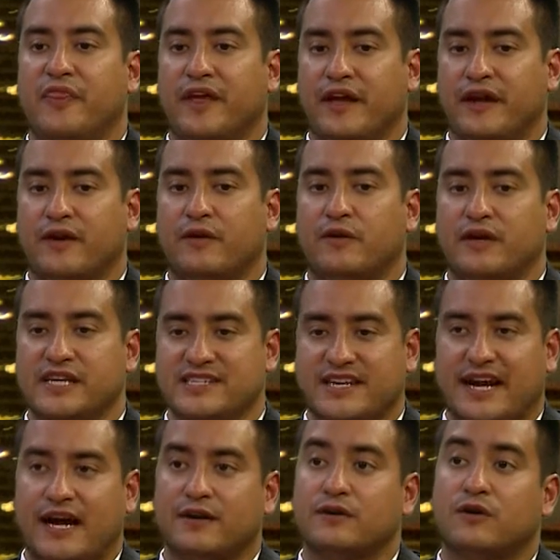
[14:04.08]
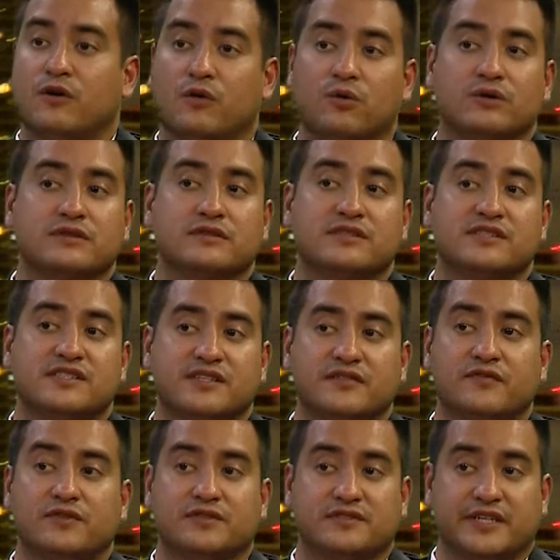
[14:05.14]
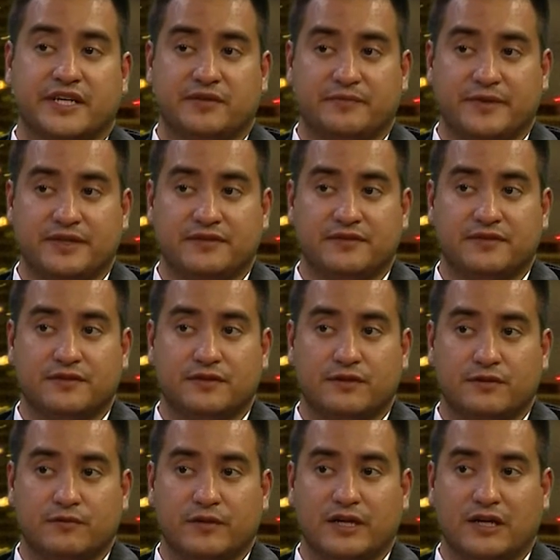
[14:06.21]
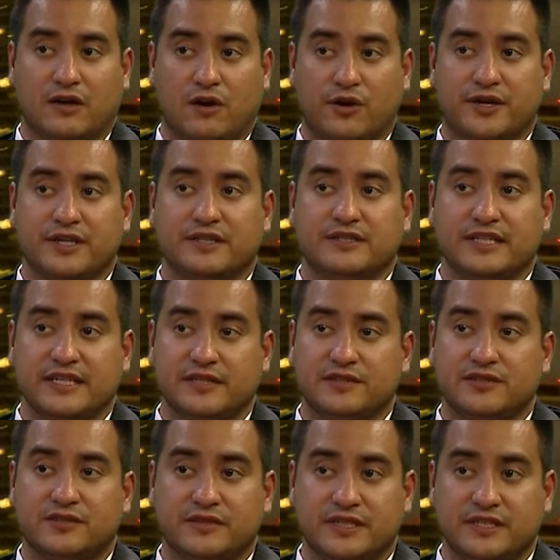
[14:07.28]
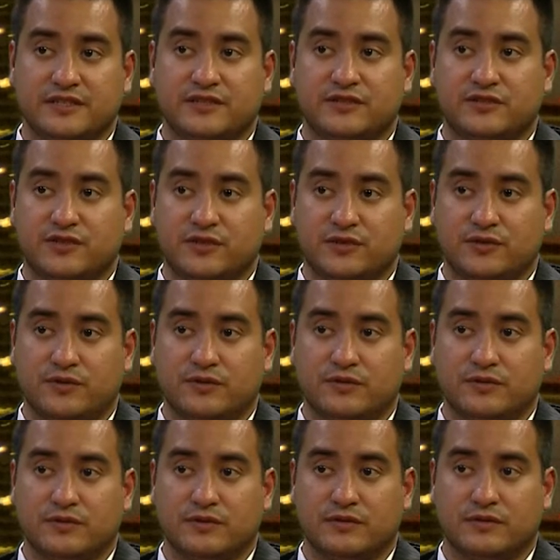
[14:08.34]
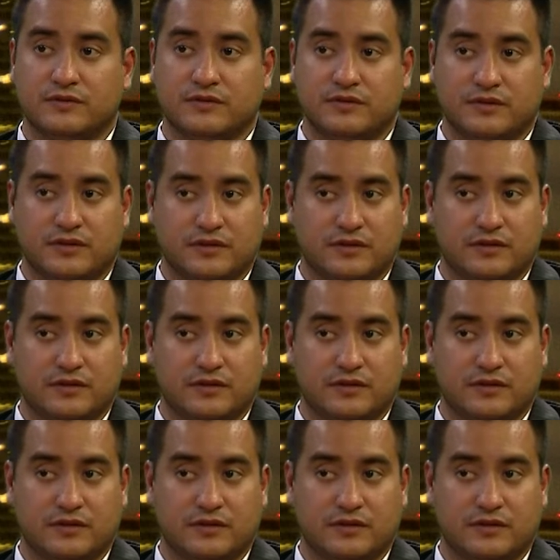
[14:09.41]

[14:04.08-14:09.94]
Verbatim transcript: there is an out of court civil settlement regarding the injuries to that would be